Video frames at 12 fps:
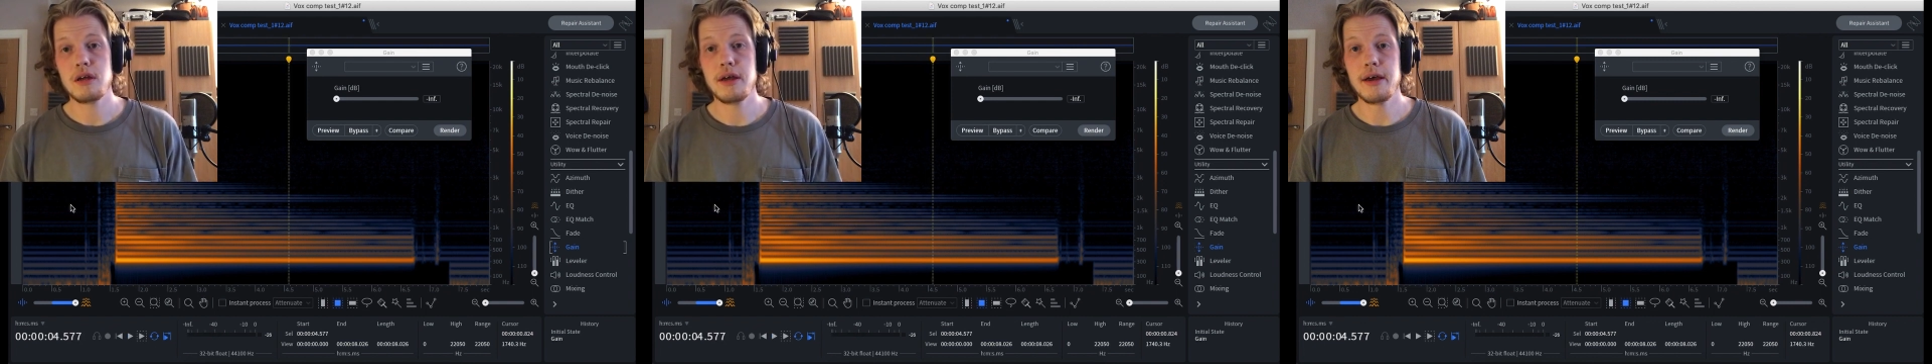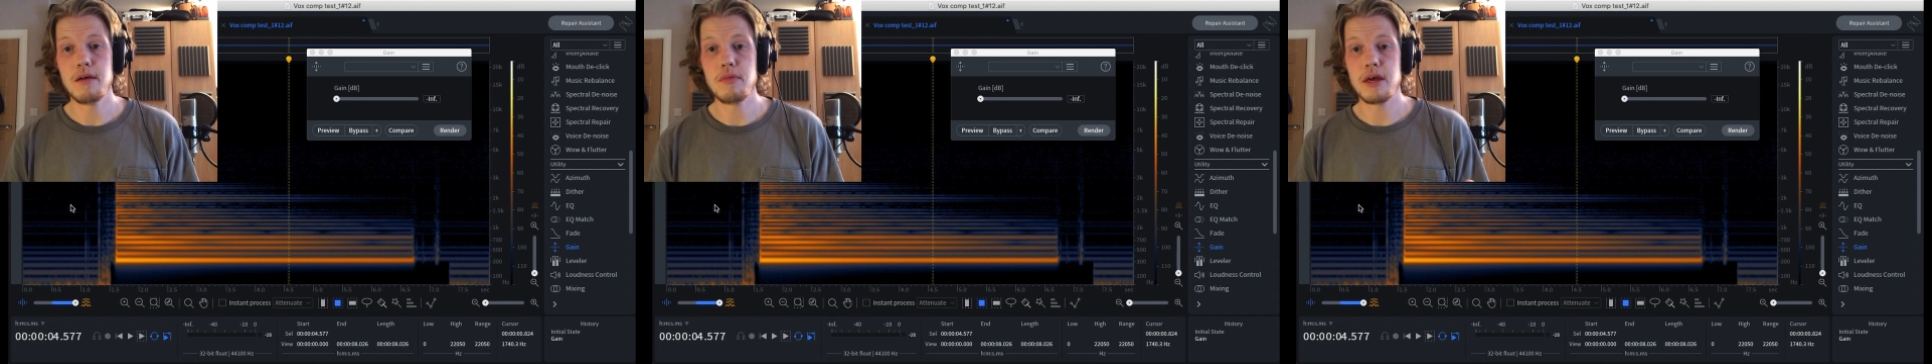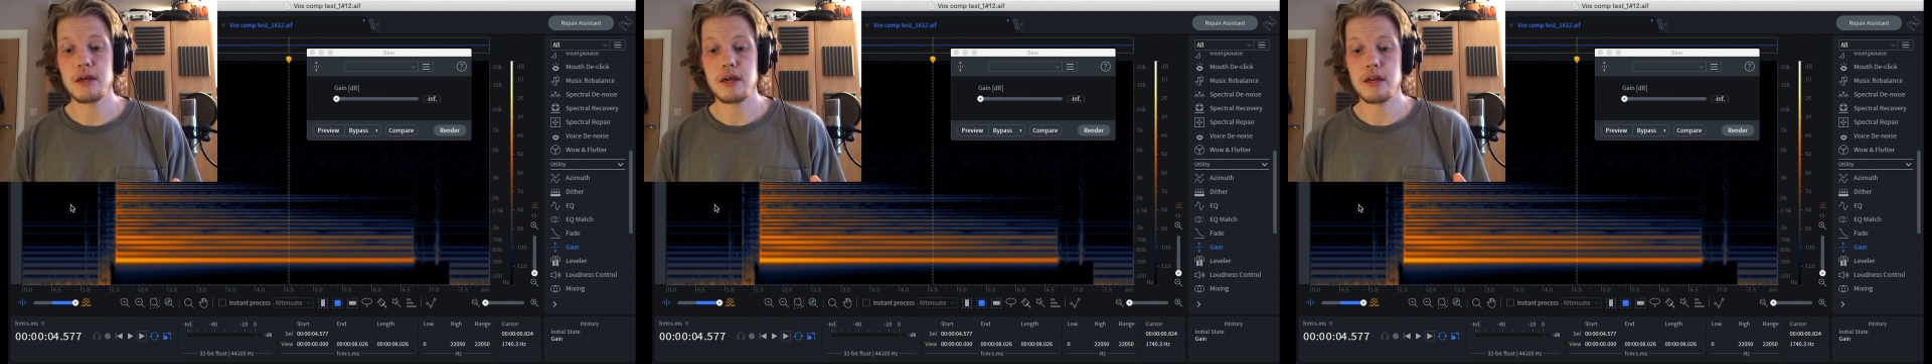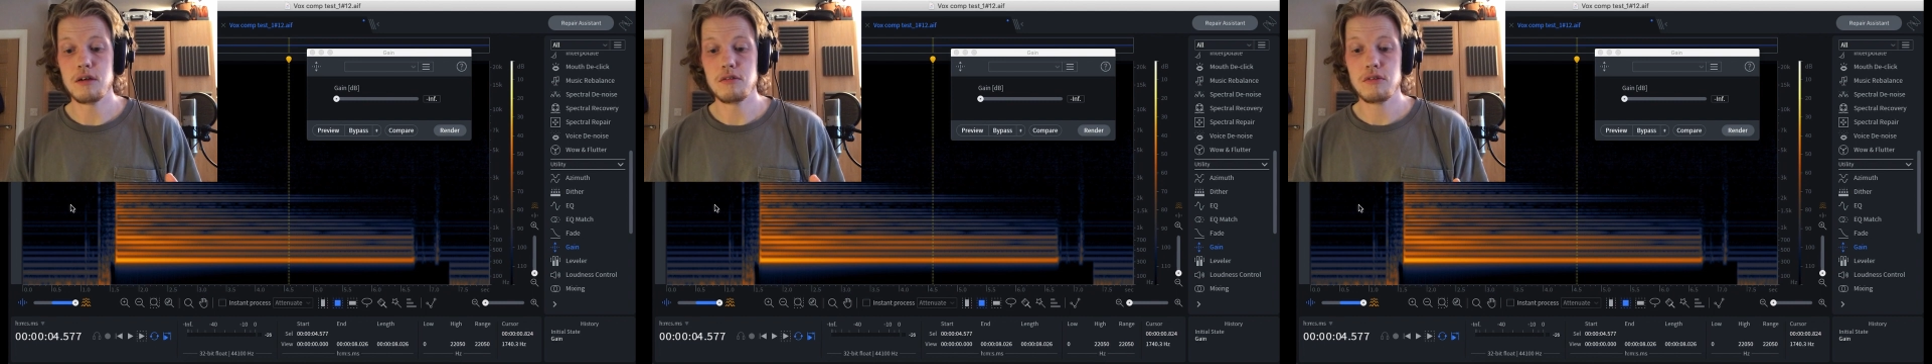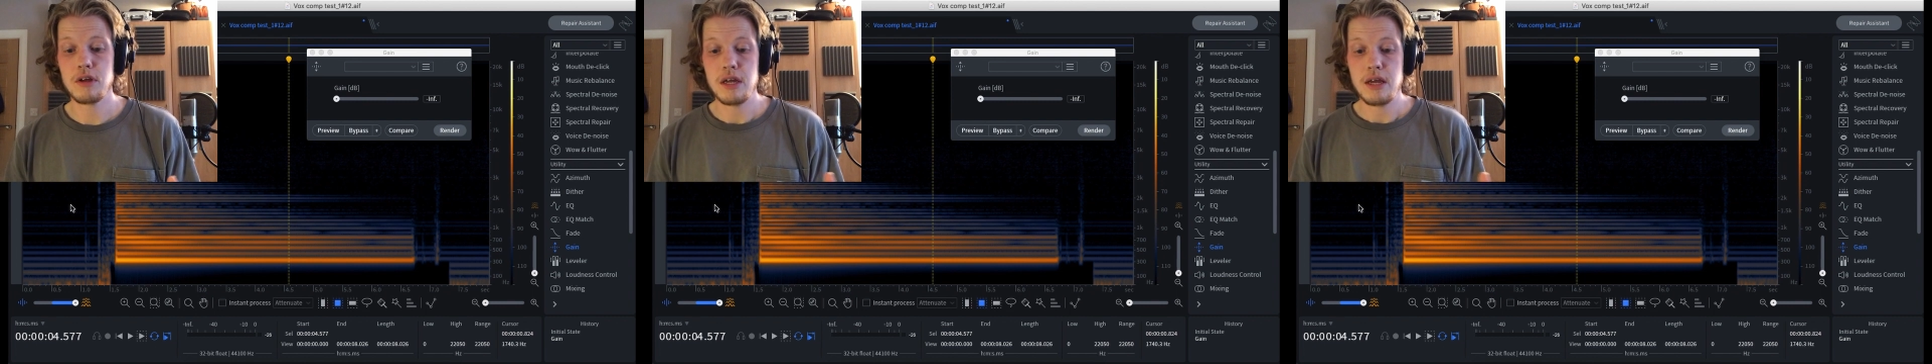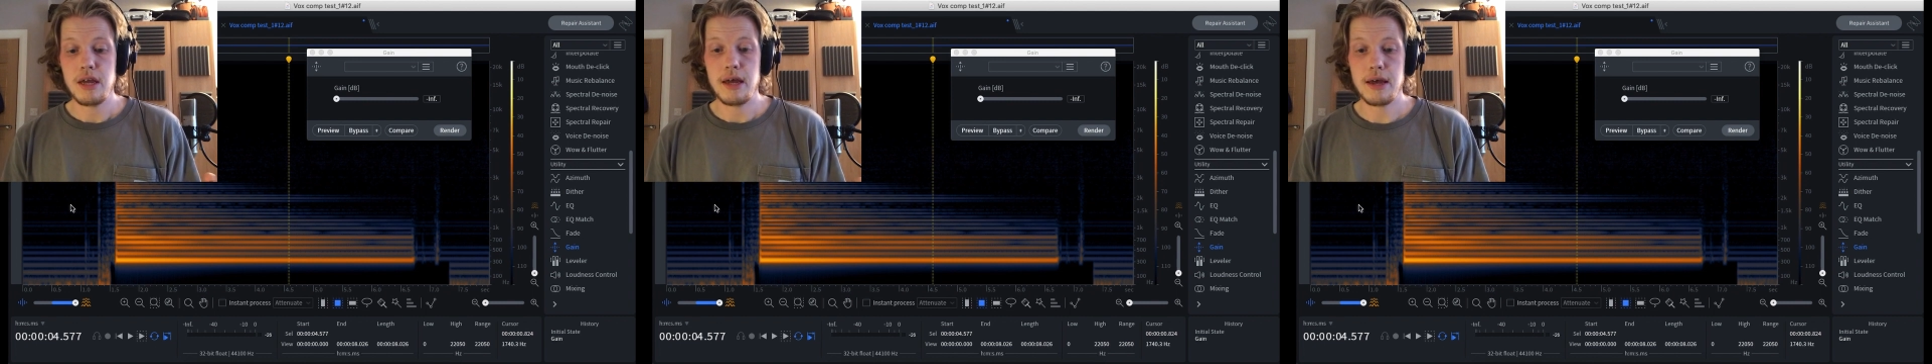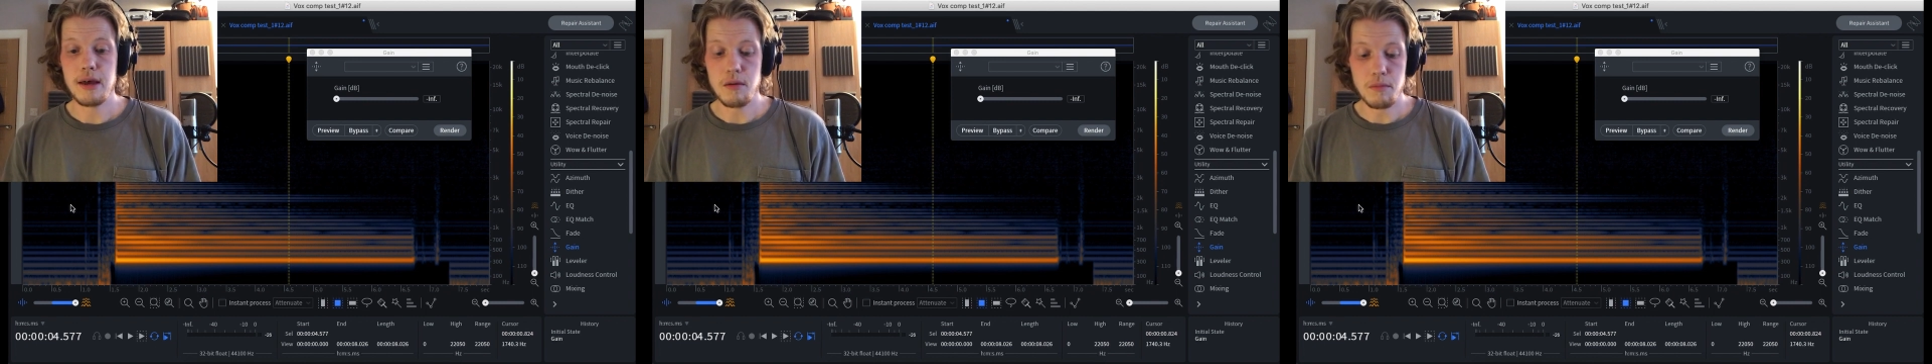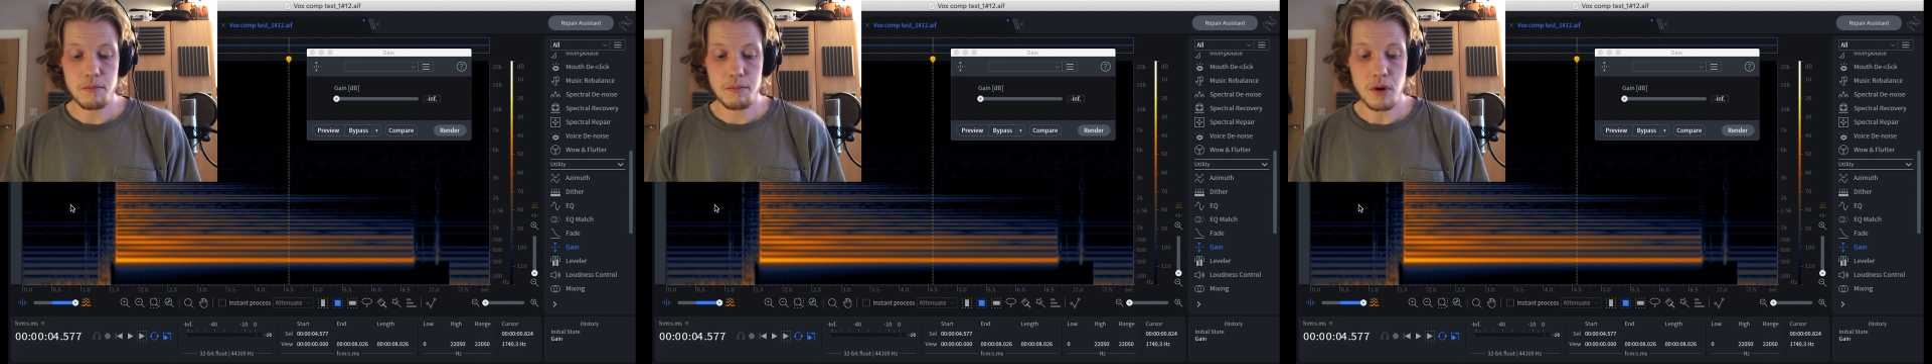that kind of
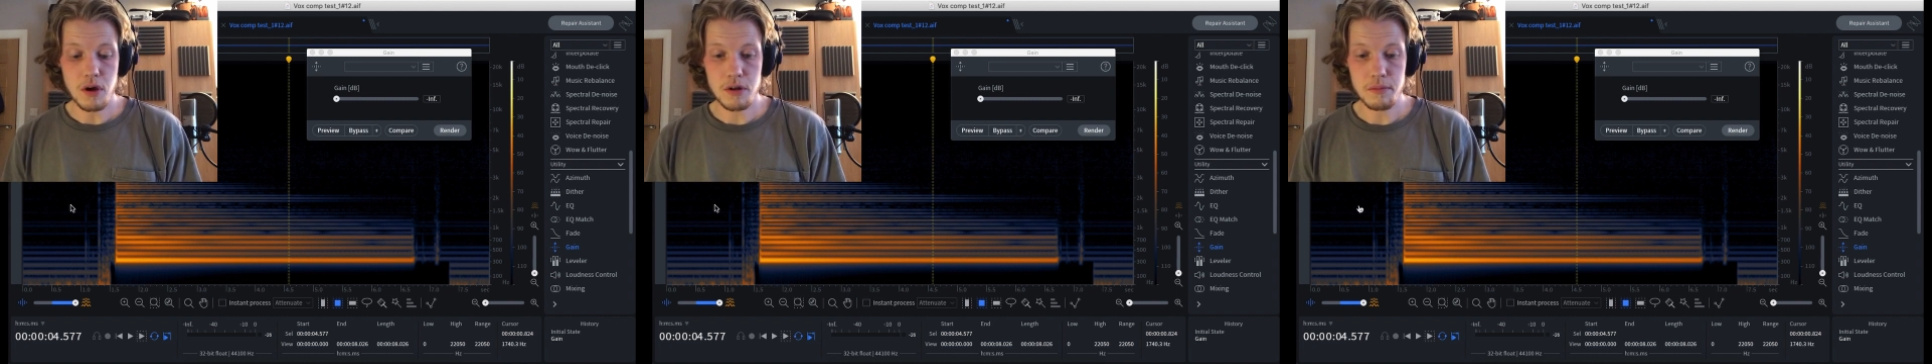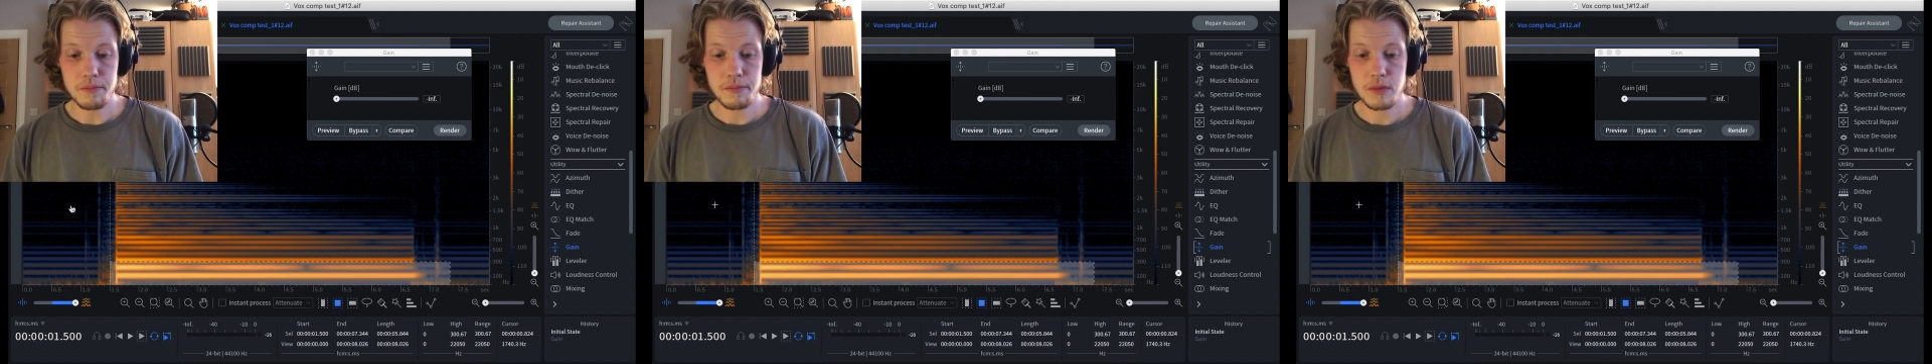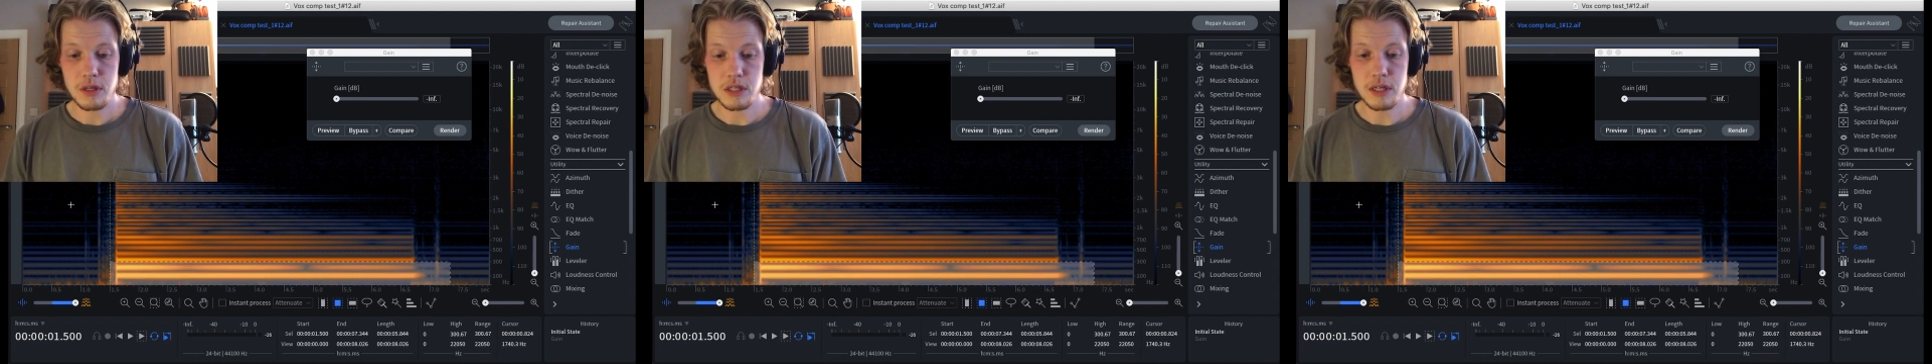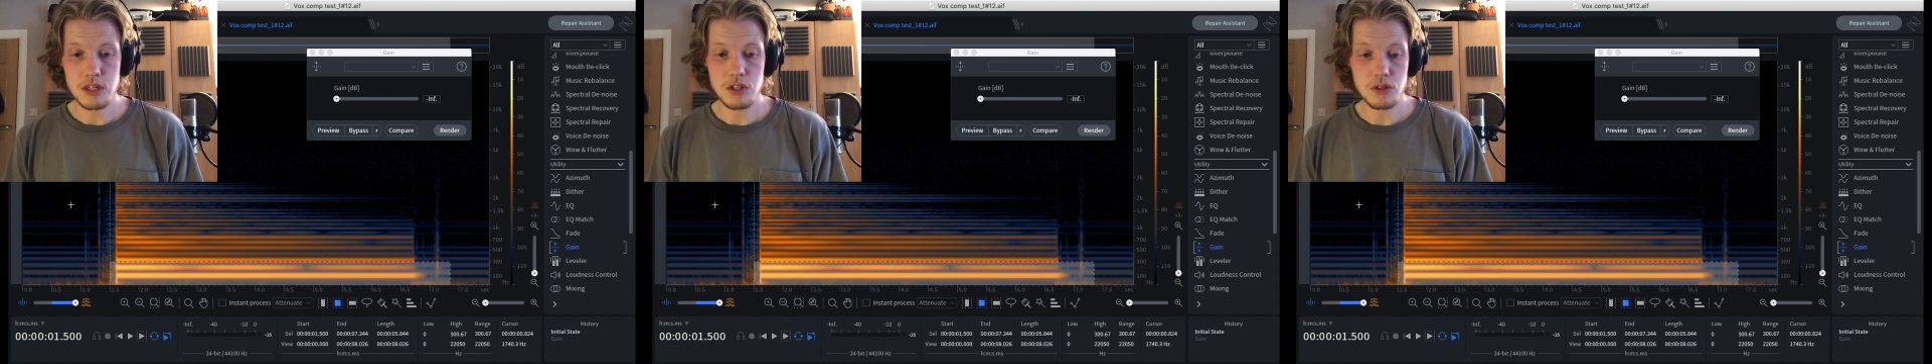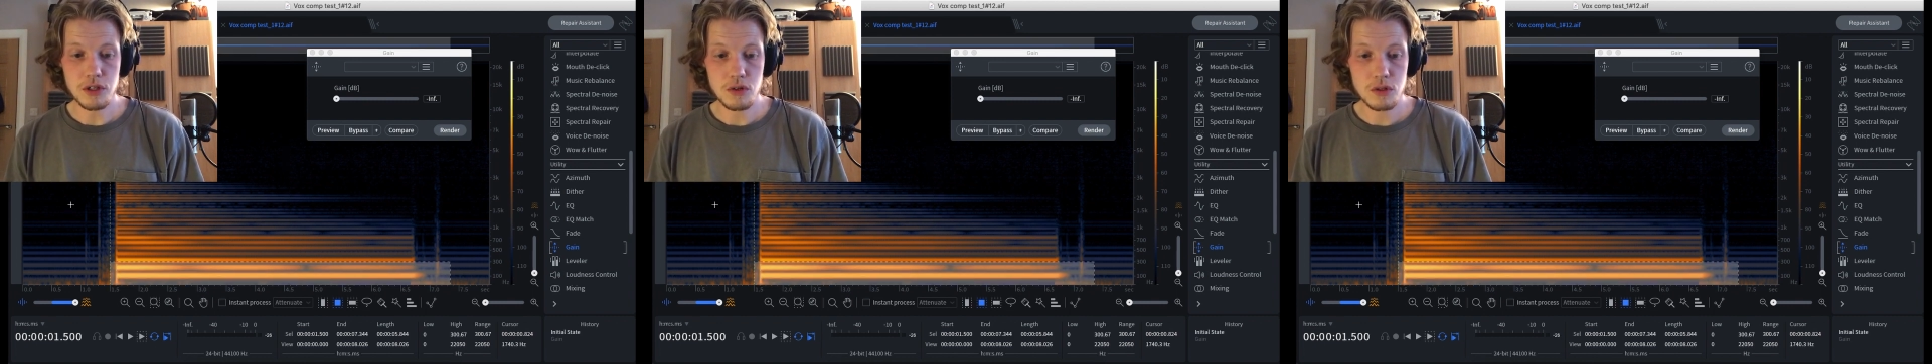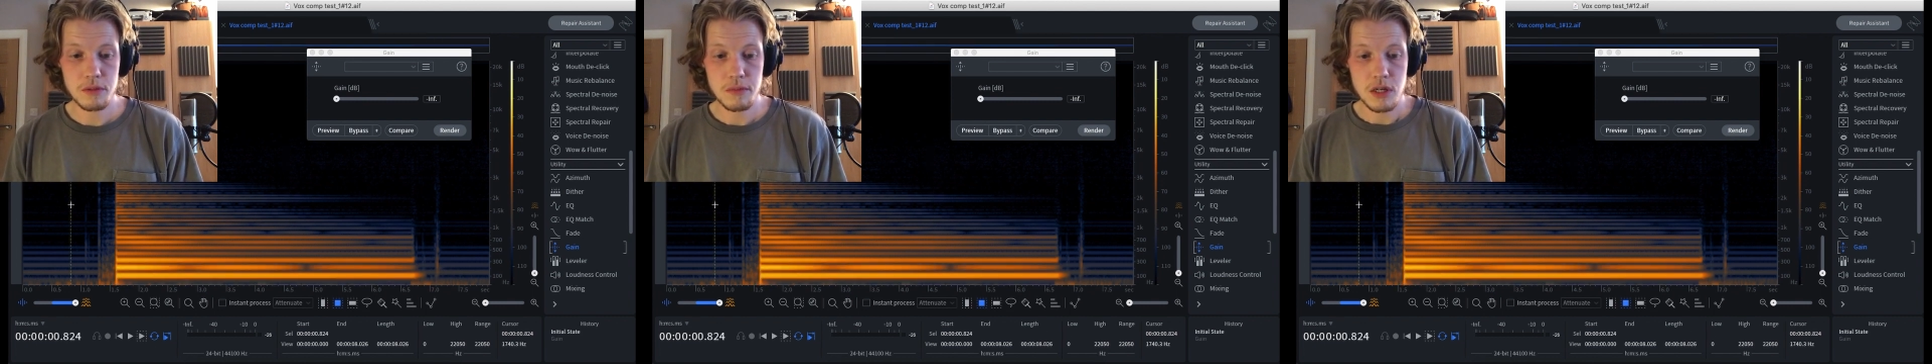bottom essential note.